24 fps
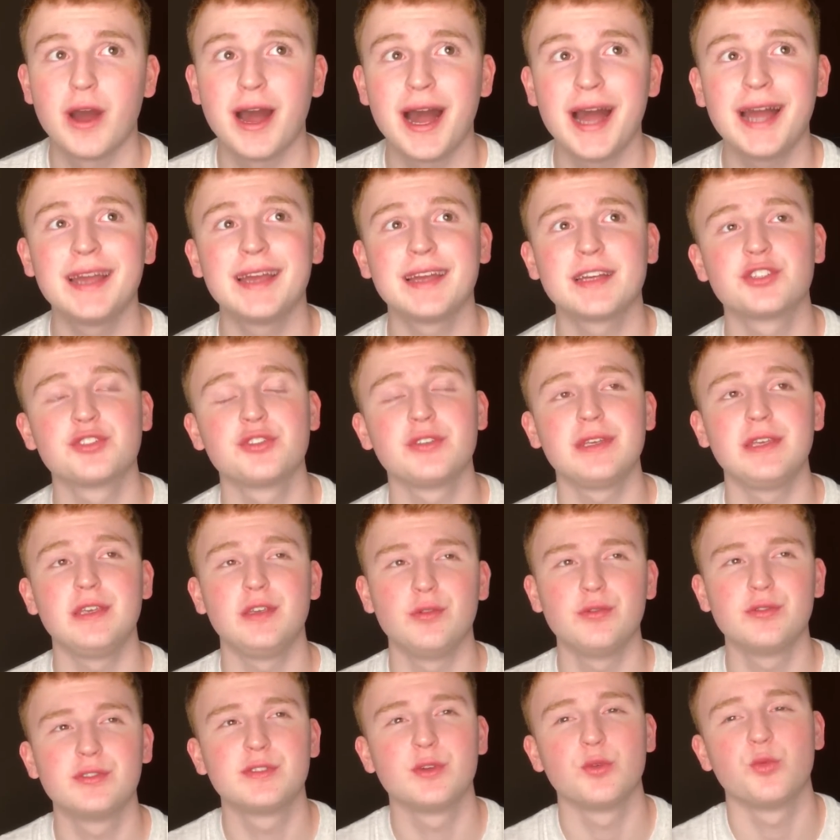I actually
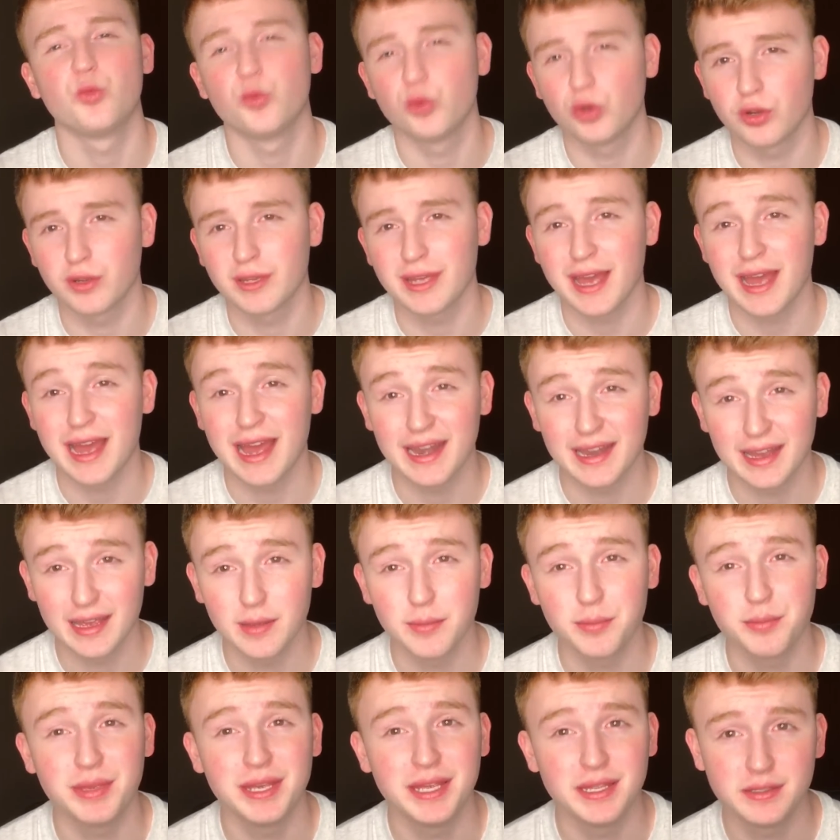used to work at
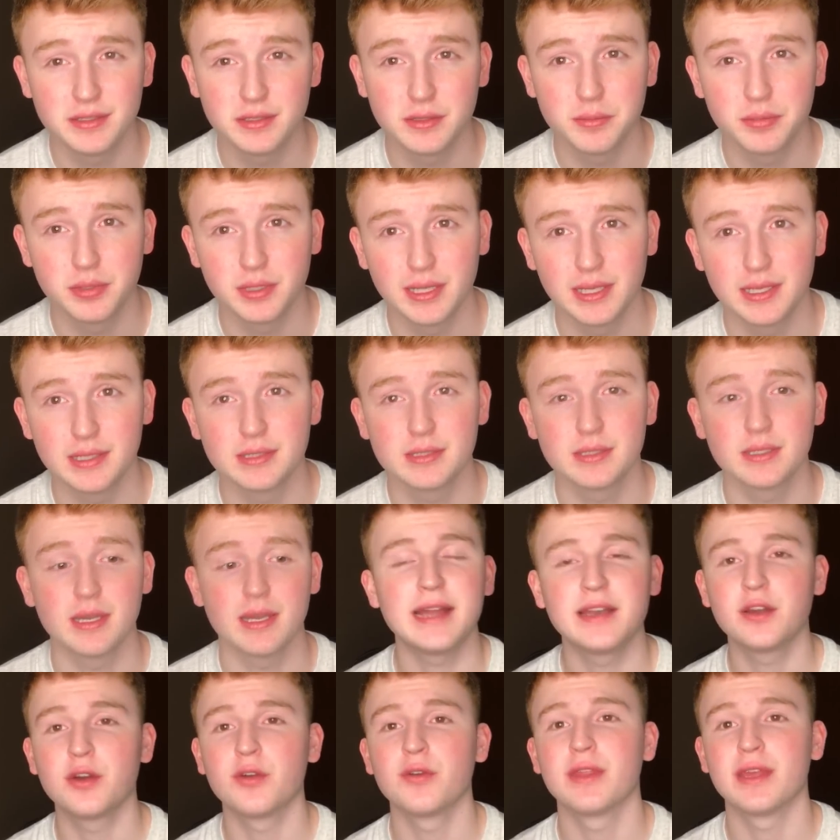a pizza place.
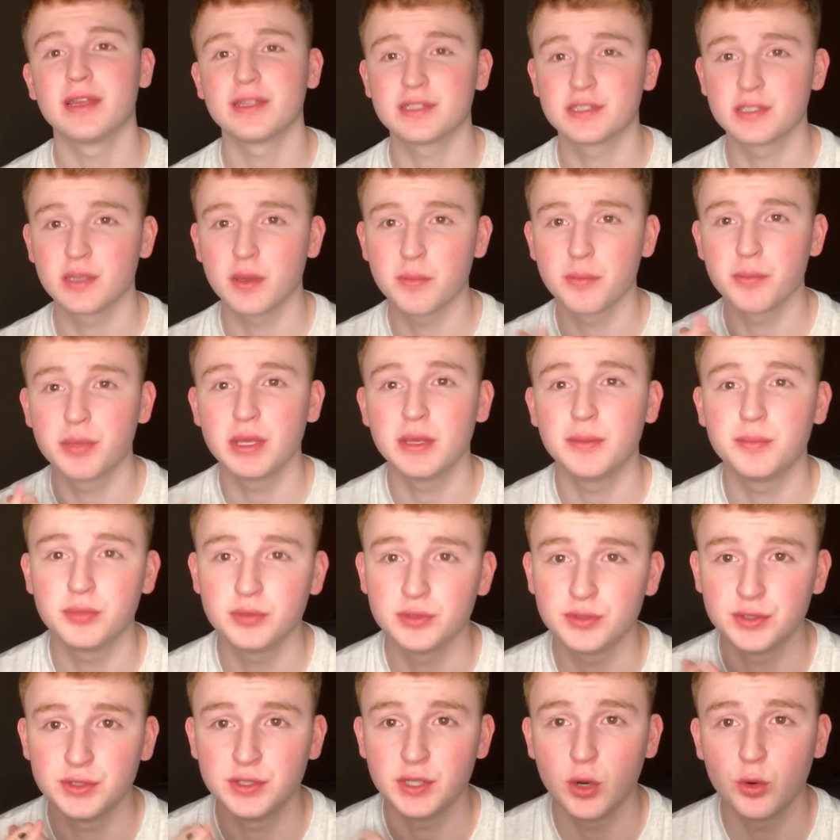I know that some
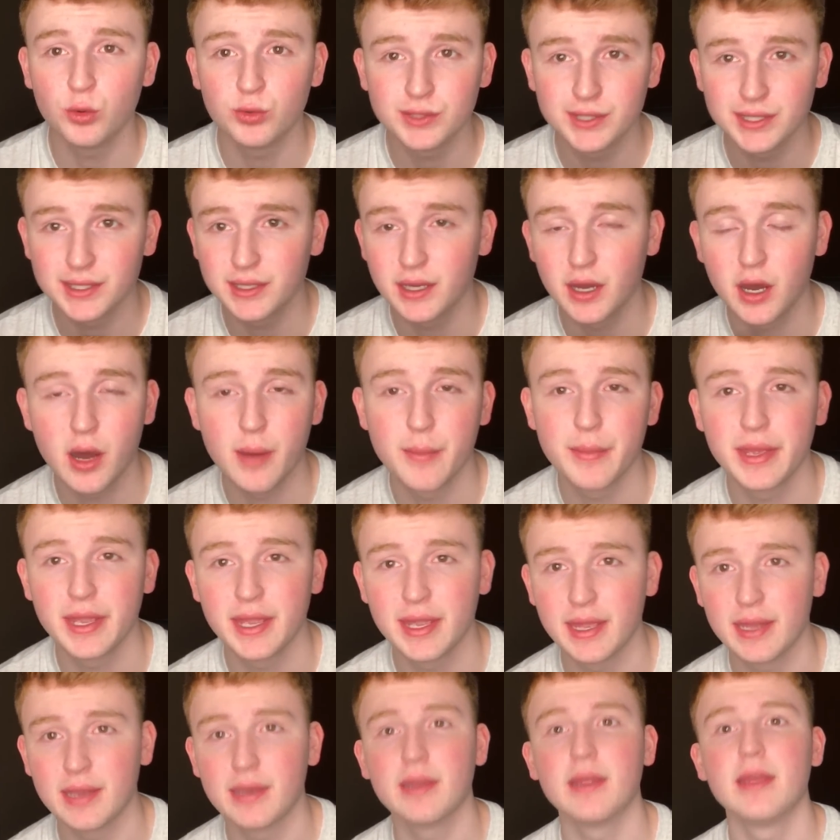people don't come
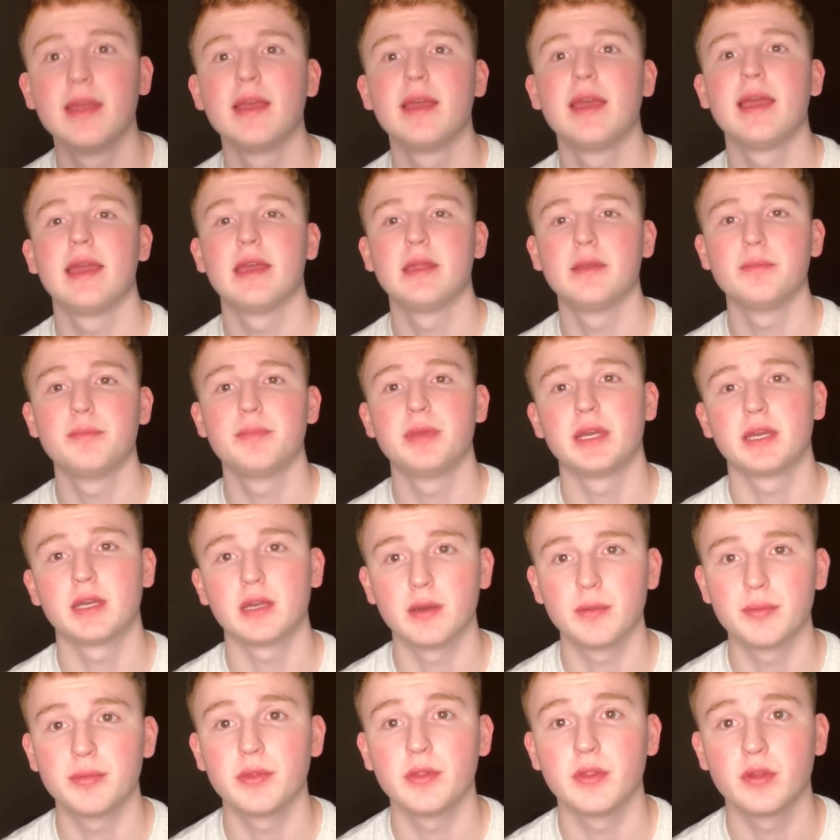in and
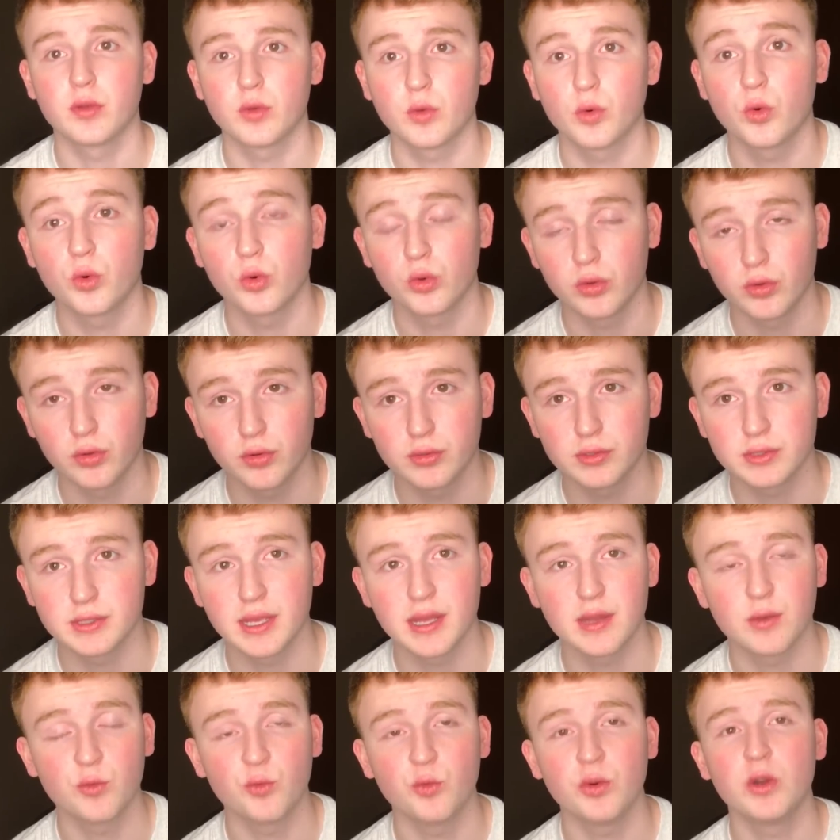pick up their orders,
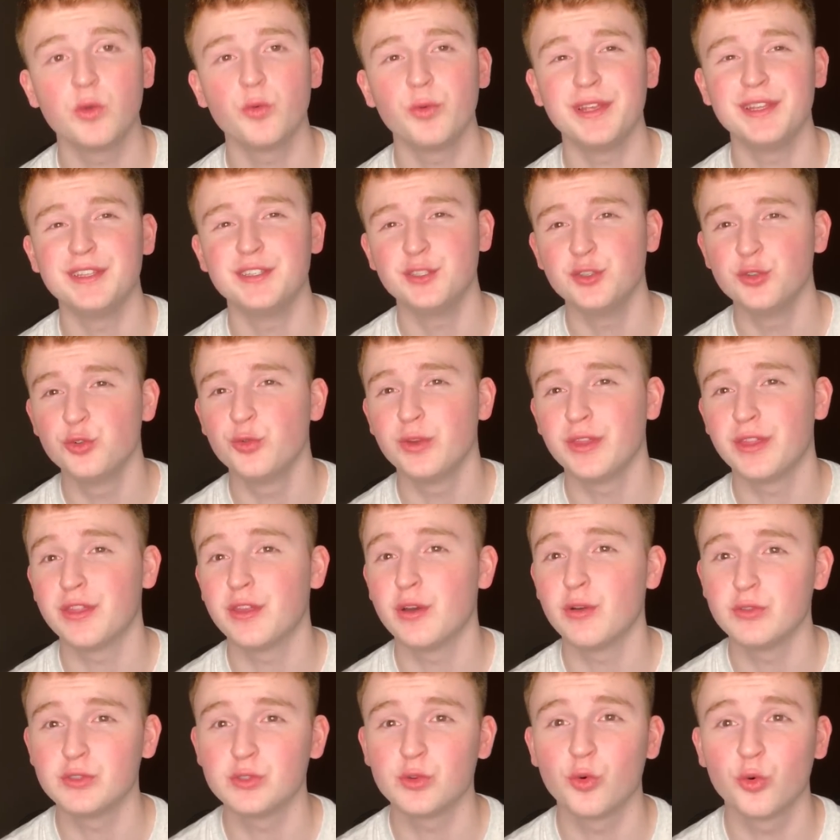and what we do
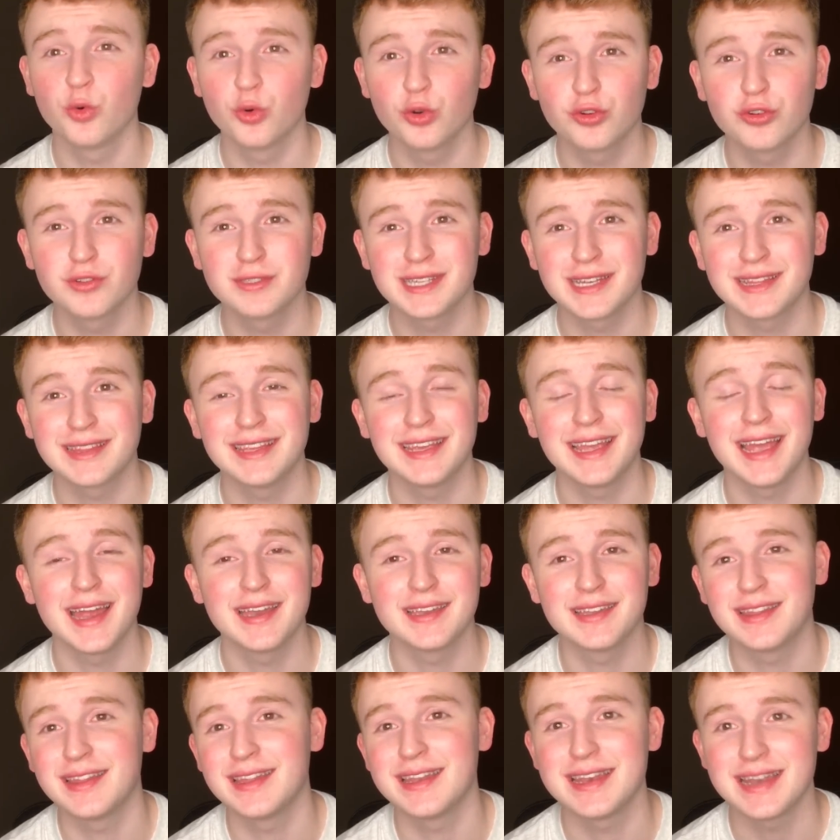with those orders at the
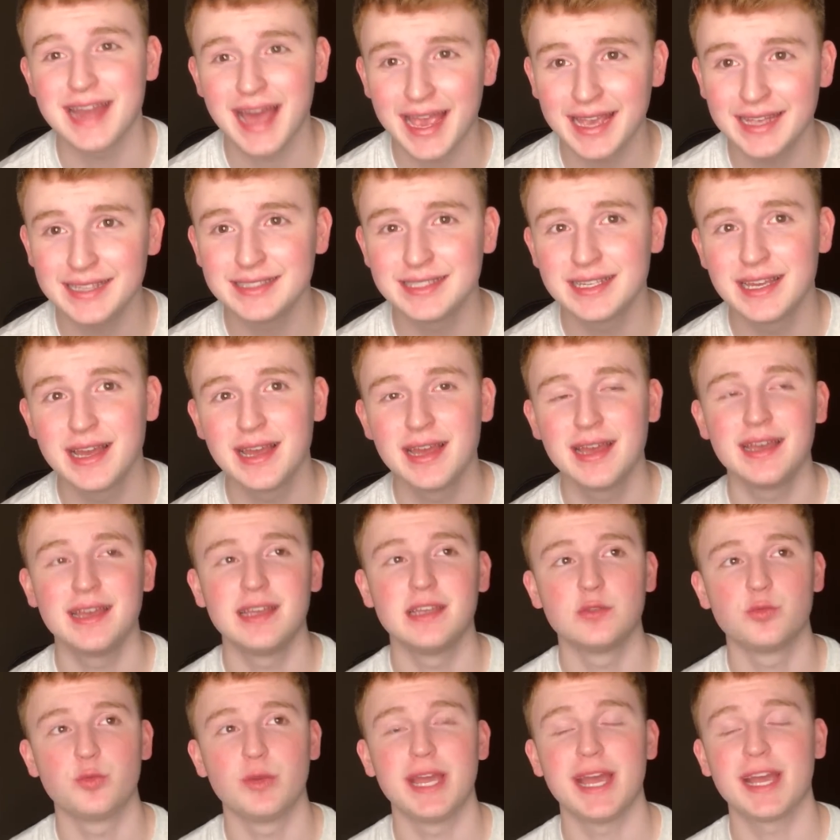end of the night
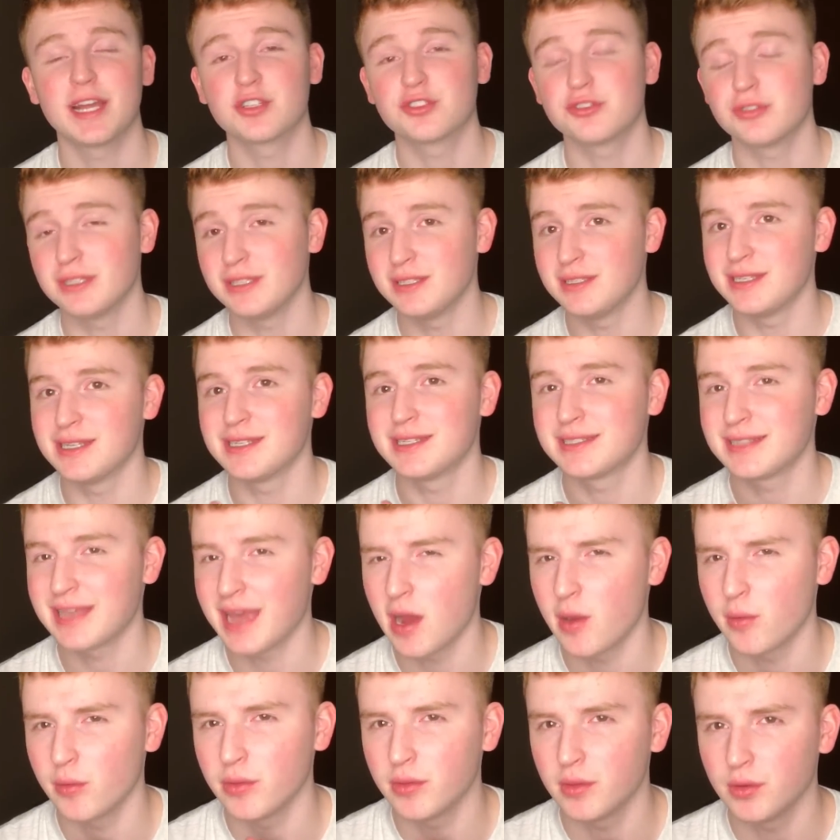is we actually
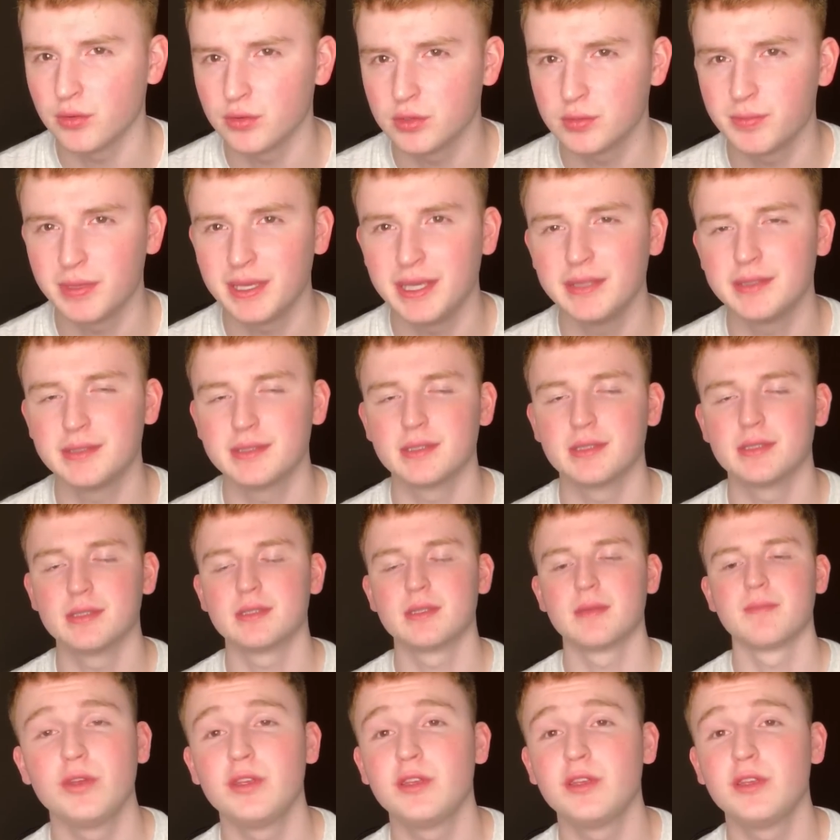discount those pizzas.